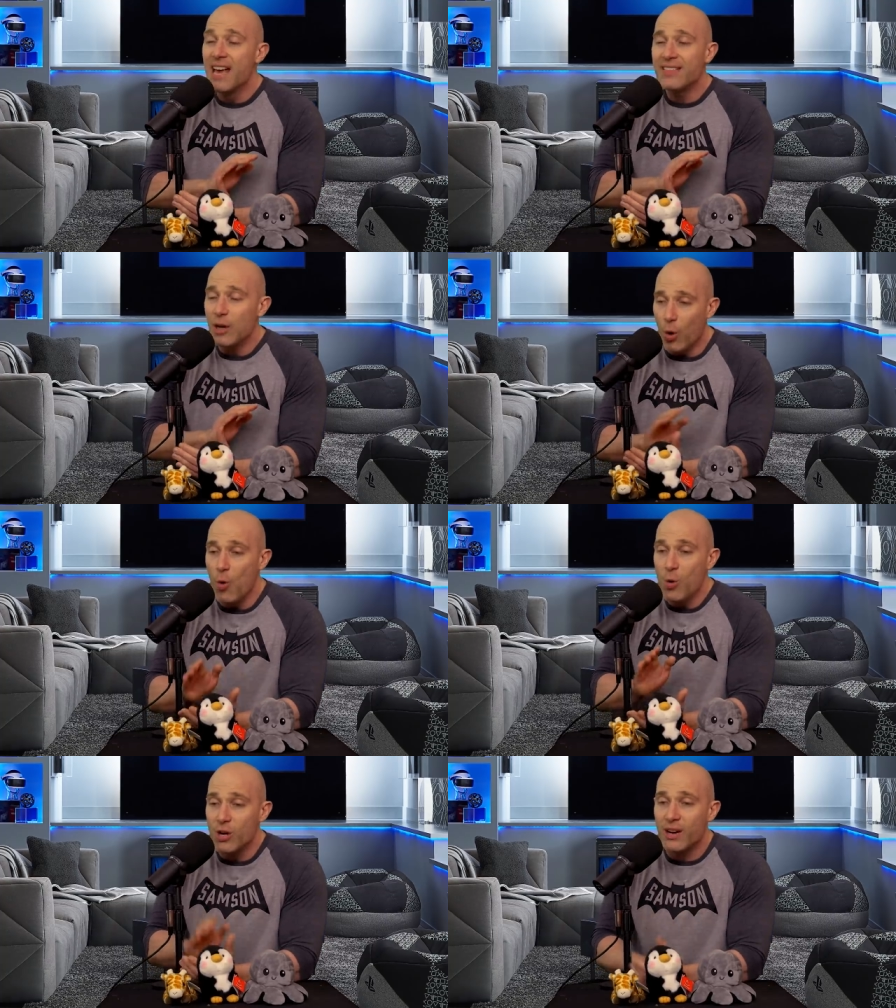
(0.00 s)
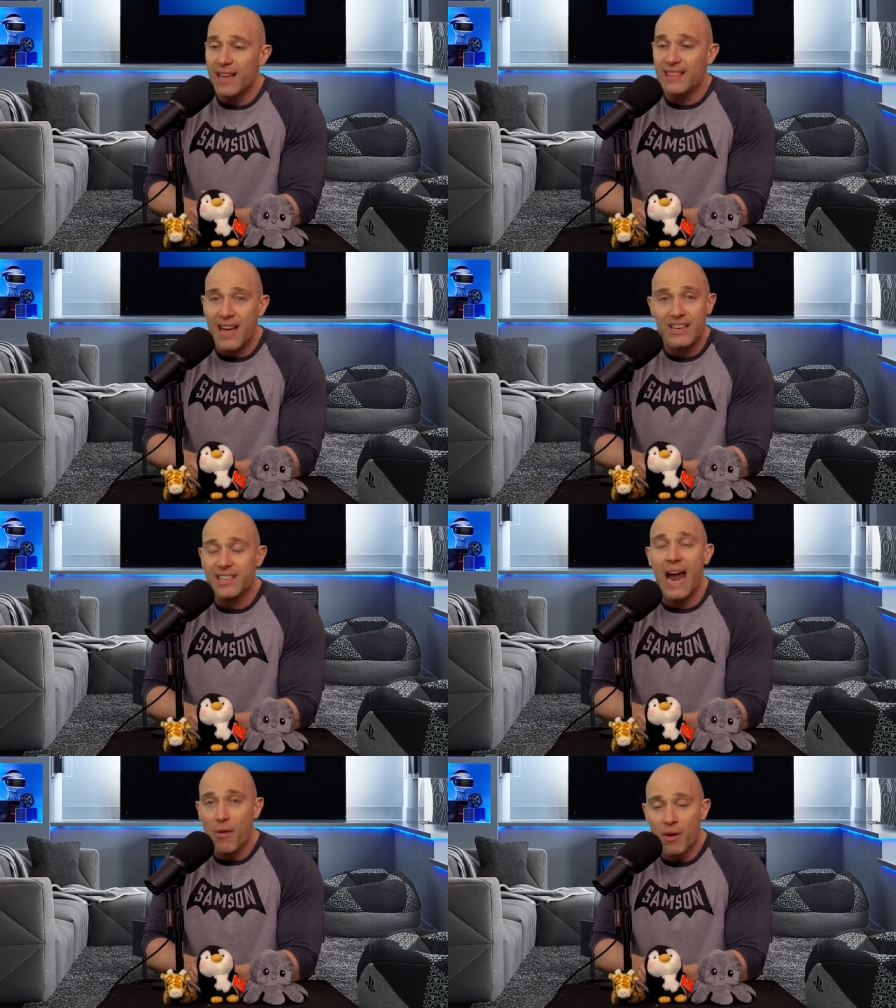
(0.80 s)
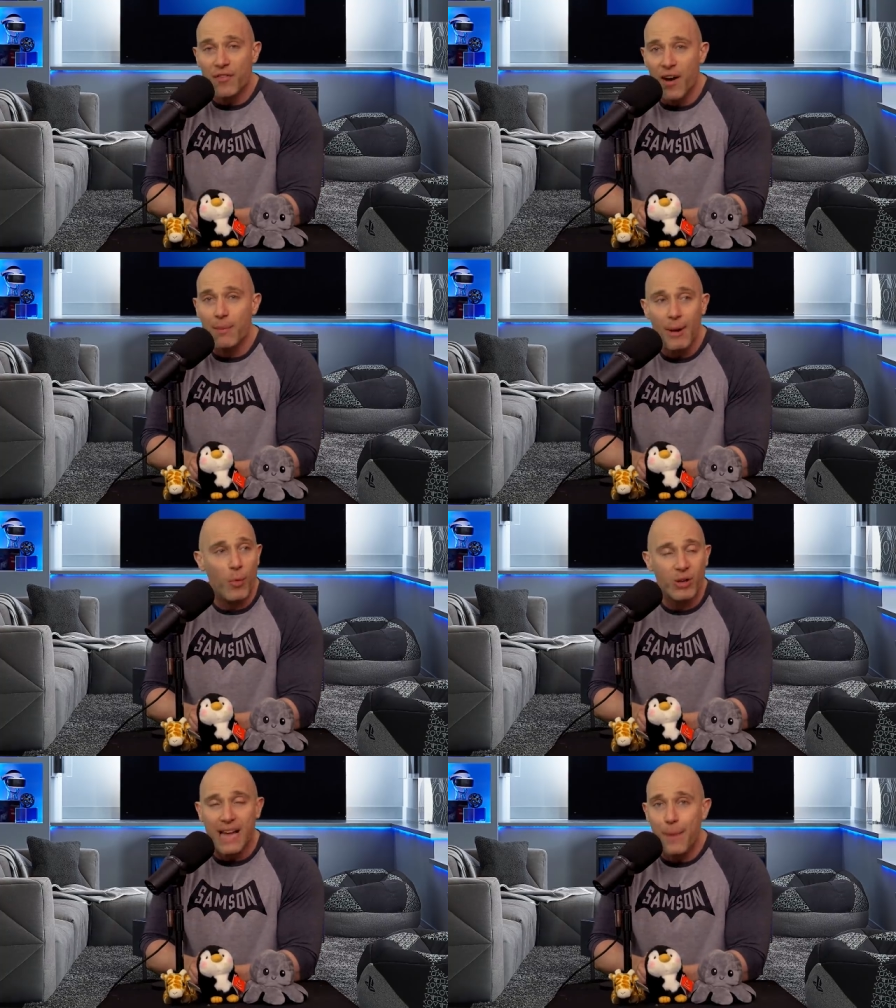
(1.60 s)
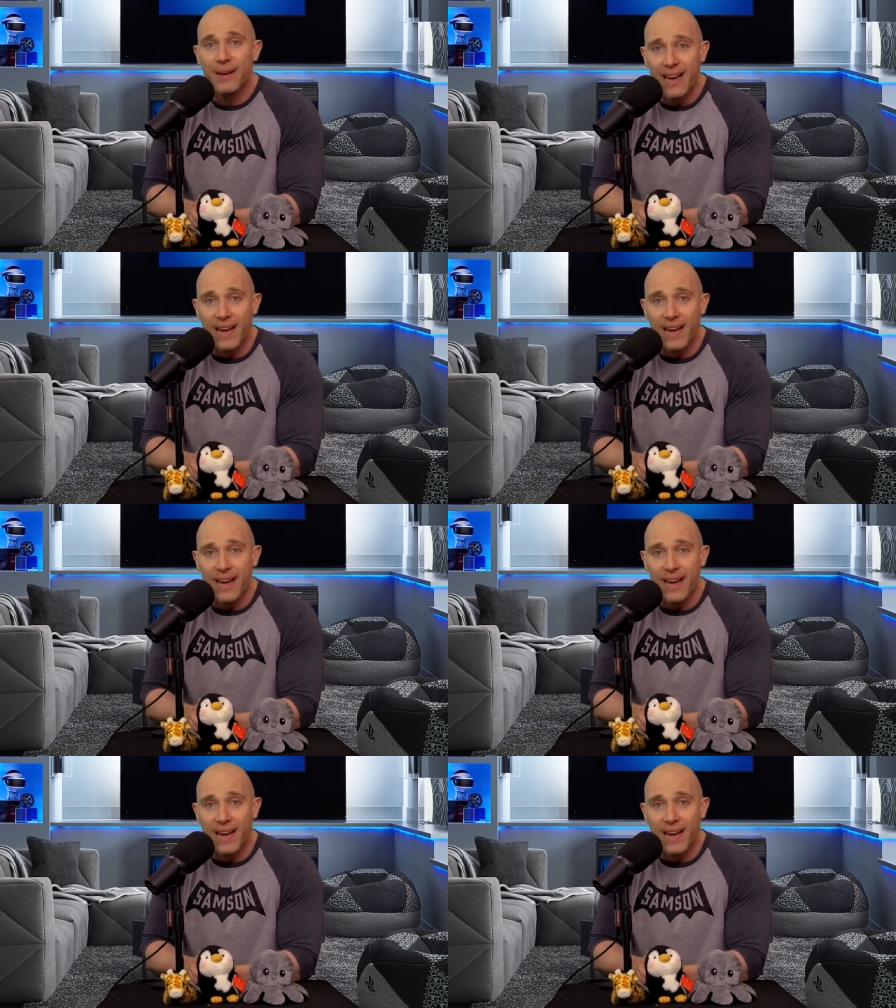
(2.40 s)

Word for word: They all look like they're terrified about what's happening